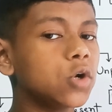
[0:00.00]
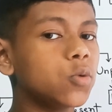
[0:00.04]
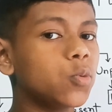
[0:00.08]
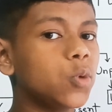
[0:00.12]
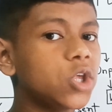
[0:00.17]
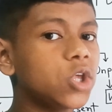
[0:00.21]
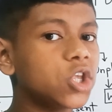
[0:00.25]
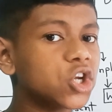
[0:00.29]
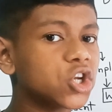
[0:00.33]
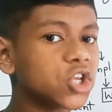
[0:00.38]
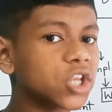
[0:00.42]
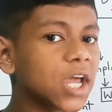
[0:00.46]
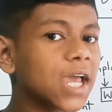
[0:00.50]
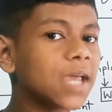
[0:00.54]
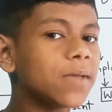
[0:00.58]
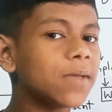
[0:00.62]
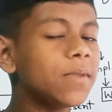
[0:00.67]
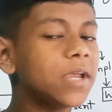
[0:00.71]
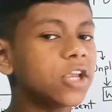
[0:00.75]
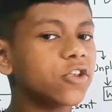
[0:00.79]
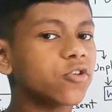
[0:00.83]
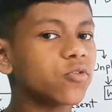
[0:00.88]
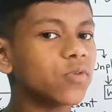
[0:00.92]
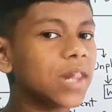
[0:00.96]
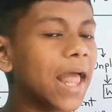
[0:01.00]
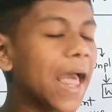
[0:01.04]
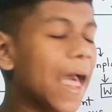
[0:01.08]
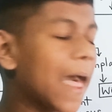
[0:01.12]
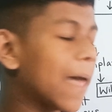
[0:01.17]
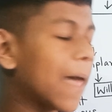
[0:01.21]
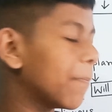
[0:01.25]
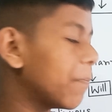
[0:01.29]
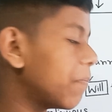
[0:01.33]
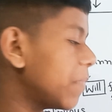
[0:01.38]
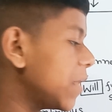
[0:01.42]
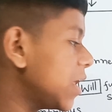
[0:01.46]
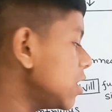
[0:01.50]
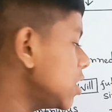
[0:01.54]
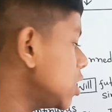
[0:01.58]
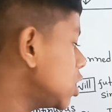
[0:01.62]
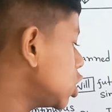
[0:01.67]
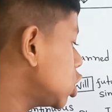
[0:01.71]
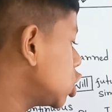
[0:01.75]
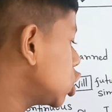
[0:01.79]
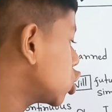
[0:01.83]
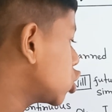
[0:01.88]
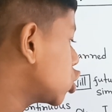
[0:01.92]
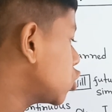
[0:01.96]
which time it will happen?
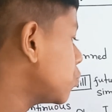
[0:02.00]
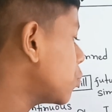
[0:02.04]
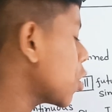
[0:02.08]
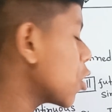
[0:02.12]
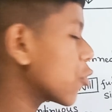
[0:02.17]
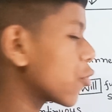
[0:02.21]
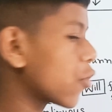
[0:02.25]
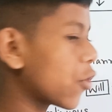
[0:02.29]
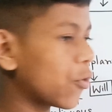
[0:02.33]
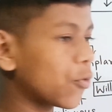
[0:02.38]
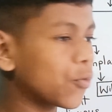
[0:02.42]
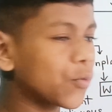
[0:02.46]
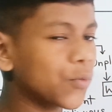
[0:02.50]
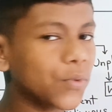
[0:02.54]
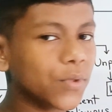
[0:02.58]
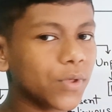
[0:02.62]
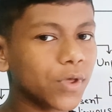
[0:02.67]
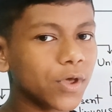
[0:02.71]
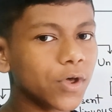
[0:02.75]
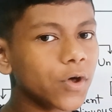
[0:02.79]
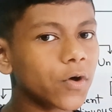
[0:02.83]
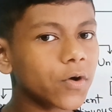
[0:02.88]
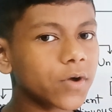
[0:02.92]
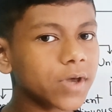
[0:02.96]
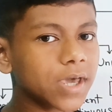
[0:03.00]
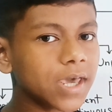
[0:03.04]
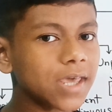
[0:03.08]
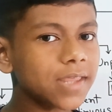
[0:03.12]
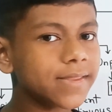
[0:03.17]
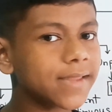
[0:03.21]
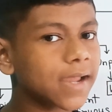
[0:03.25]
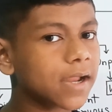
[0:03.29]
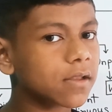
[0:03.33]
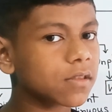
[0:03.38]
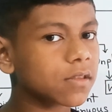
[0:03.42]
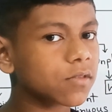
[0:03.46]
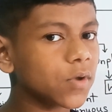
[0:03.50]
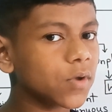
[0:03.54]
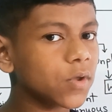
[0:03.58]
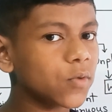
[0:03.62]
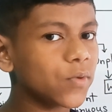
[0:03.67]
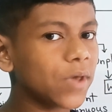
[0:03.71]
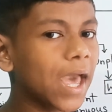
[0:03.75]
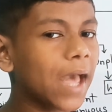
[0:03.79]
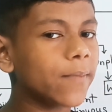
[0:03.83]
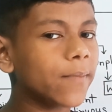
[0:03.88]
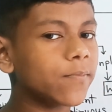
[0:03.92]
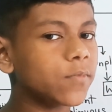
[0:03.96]
Tomorrow. Okay, that's why we
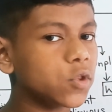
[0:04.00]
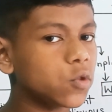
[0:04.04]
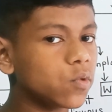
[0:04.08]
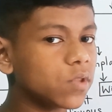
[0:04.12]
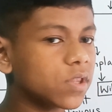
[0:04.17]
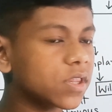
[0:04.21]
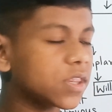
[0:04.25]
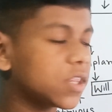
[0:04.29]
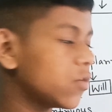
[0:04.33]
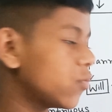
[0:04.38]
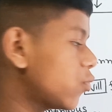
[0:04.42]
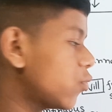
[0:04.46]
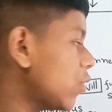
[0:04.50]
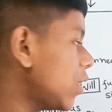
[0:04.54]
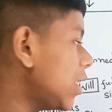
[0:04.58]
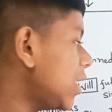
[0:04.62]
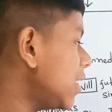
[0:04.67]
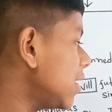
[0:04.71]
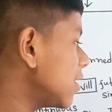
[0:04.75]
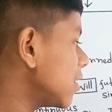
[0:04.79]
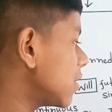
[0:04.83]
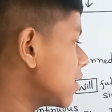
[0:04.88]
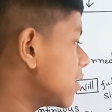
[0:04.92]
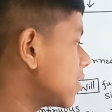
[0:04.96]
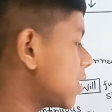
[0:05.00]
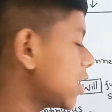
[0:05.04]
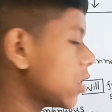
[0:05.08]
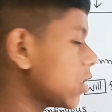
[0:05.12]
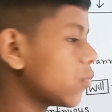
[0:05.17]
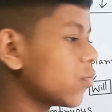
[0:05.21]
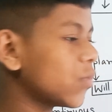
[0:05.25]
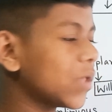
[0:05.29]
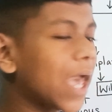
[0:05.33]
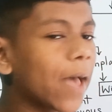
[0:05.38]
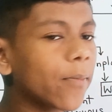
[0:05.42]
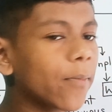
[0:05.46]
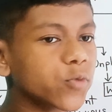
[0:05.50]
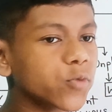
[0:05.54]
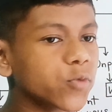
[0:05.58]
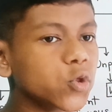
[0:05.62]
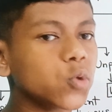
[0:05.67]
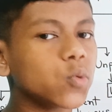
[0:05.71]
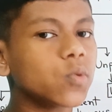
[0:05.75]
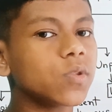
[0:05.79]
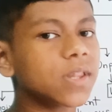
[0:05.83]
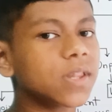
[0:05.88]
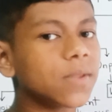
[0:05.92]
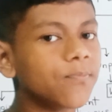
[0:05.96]
have used the will, then we have to
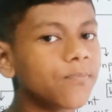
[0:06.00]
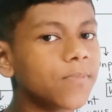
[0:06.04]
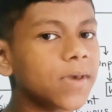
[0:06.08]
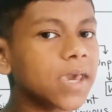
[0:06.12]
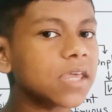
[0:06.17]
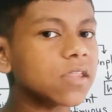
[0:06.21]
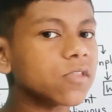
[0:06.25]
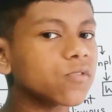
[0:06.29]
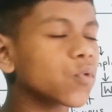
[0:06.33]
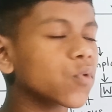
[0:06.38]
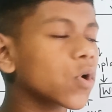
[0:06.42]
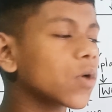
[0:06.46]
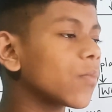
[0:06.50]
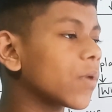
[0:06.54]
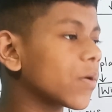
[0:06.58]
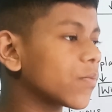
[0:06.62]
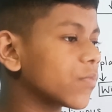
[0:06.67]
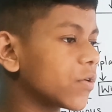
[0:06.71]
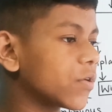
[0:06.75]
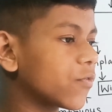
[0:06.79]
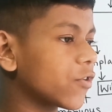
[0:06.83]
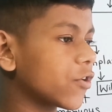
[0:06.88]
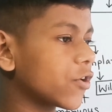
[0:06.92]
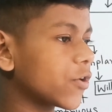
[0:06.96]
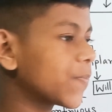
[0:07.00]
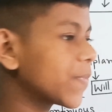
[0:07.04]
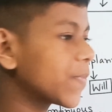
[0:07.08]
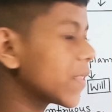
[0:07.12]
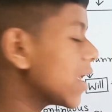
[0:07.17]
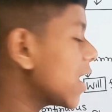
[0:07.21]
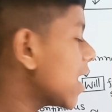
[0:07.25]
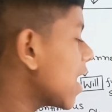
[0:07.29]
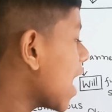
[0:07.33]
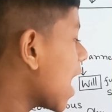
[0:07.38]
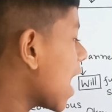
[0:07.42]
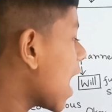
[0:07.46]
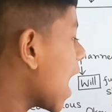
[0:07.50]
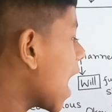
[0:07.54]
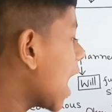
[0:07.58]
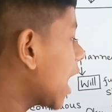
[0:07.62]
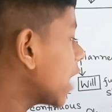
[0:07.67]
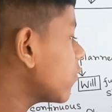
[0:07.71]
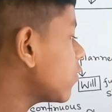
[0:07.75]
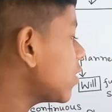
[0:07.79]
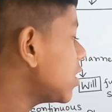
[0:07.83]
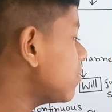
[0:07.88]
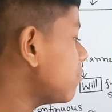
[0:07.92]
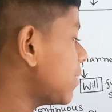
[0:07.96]
use the base form of the verb. I
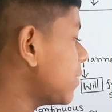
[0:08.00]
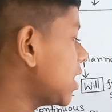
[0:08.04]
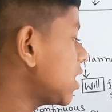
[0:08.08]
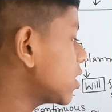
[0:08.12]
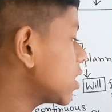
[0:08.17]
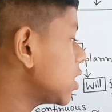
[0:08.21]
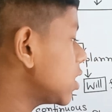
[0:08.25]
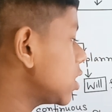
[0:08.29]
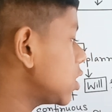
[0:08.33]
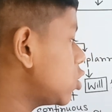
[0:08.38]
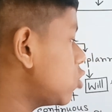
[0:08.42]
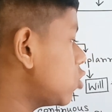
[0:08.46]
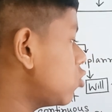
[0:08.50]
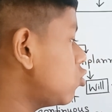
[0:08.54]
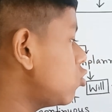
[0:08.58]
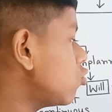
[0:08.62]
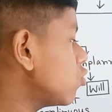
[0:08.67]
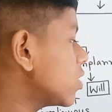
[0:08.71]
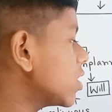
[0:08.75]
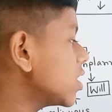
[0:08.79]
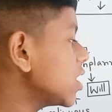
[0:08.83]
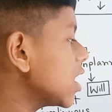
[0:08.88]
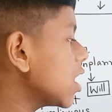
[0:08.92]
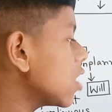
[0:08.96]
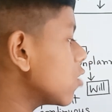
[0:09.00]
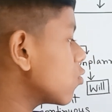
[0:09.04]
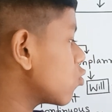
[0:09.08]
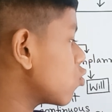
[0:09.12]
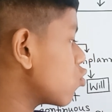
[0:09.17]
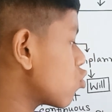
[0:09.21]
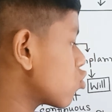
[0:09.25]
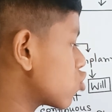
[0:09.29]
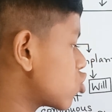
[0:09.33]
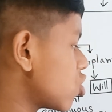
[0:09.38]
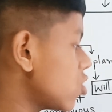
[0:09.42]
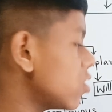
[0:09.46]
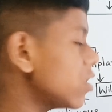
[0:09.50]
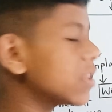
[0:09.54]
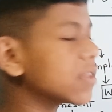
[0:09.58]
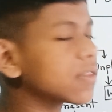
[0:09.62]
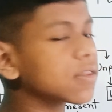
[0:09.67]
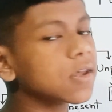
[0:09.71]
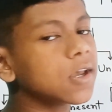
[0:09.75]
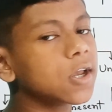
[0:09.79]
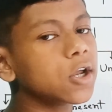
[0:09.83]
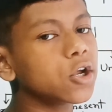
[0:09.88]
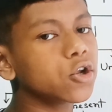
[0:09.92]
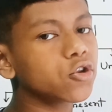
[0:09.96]
will meet Lucia Rogers
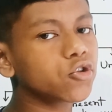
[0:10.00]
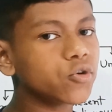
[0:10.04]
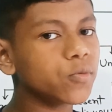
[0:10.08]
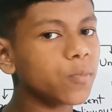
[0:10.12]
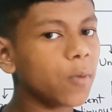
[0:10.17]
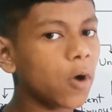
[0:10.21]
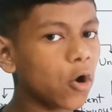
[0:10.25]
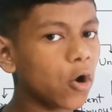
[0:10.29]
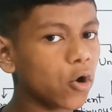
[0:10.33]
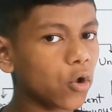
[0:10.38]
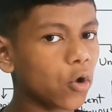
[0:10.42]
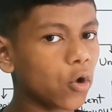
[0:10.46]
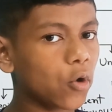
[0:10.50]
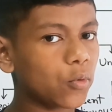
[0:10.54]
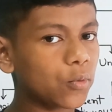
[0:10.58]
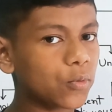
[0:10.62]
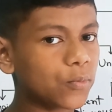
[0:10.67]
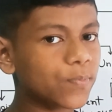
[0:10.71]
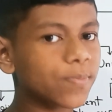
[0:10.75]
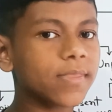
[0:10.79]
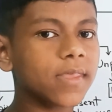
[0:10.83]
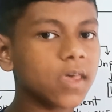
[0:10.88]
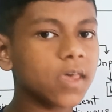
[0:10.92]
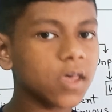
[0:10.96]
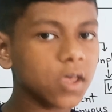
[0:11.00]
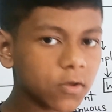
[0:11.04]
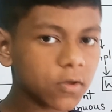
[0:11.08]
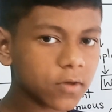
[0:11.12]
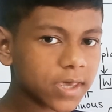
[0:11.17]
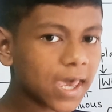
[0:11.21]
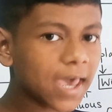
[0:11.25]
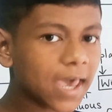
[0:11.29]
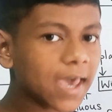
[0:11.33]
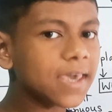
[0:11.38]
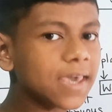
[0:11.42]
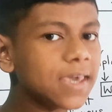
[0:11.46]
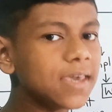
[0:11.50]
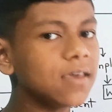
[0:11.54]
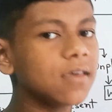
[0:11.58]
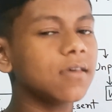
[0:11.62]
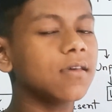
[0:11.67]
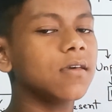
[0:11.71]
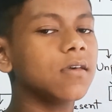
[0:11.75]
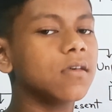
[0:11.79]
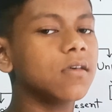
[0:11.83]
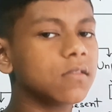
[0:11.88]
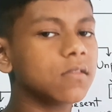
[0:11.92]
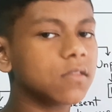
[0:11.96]
tomorrow. Okay,
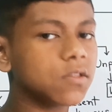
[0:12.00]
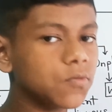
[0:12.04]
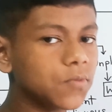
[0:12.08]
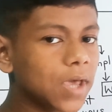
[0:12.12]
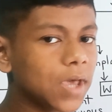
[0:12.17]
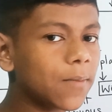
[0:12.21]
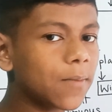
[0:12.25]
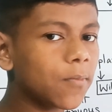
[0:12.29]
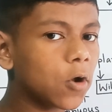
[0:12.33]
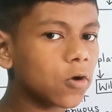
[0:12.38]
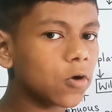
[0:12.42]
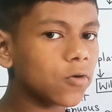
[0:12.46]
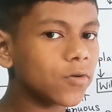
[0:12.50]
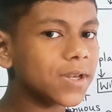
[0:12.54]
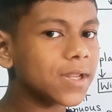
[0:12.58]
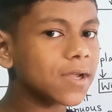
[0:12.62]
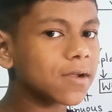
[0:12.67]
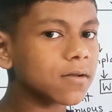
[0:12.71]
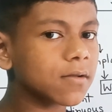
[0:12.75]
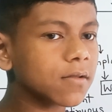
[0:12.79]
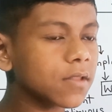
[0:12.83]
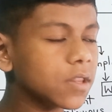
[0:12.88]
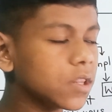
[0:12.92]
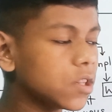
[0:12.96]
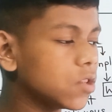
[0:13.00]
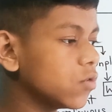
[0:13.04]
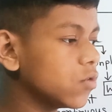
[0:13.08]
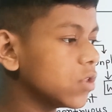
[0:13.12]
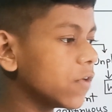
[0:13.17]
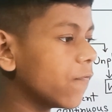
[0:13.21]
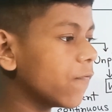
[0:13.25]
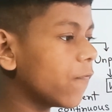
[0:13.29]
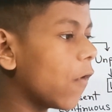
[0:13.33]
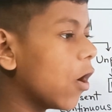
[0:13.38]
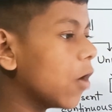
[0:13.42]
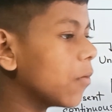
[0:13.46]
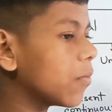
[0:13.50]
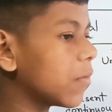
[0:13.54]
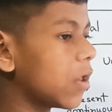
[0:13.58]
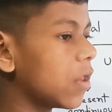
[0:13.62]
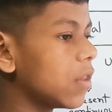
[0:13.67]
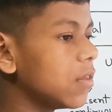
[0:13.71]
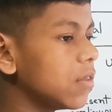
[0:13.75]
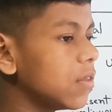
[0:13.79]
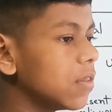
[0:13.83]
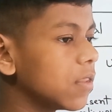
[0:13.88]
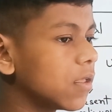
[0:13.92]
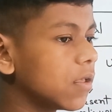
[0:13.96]
so we have already understood the
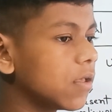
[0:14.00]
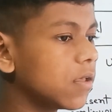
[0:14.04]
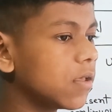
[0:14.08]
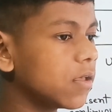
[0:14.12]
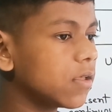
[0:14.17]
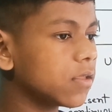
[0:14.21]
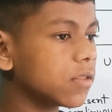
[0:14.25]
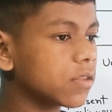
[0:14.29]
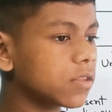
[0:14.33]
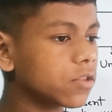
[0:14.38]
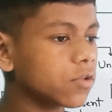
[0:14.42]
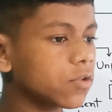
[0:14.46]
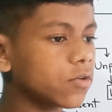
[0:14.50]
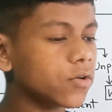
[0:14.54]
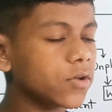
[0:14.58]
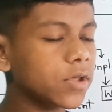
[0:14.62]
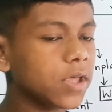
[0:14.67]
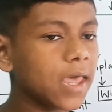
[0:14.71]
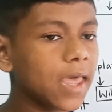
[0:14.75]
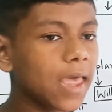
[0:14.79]
formal. So